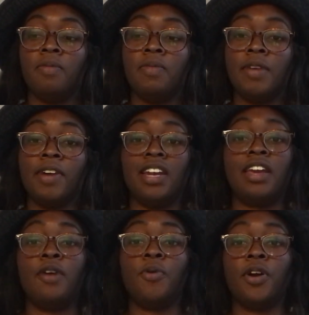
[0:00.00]
They might
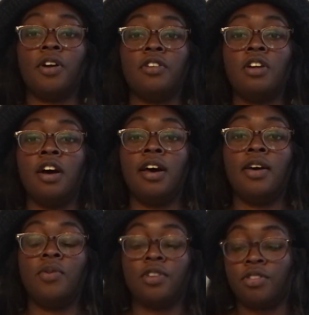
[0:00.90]
network a
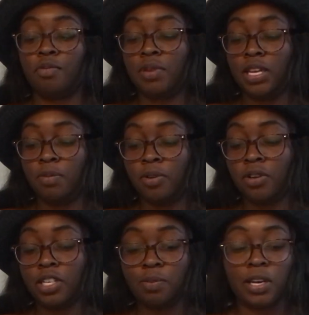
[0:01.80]
lot with other people,
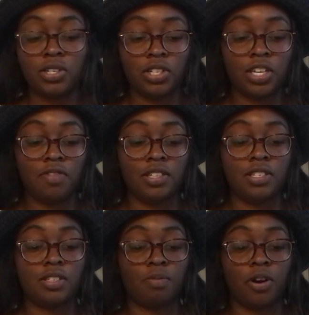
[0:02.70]
especially if this
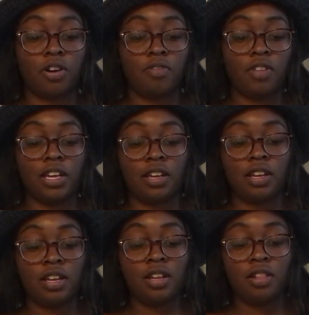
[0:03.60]
is a part of like
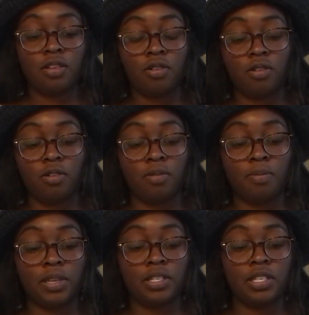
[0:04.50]
their whole
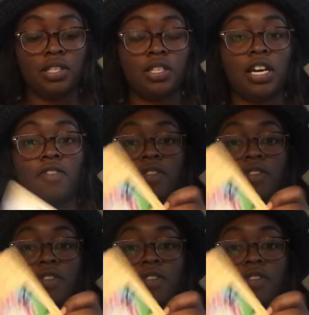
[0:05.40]
business stuff.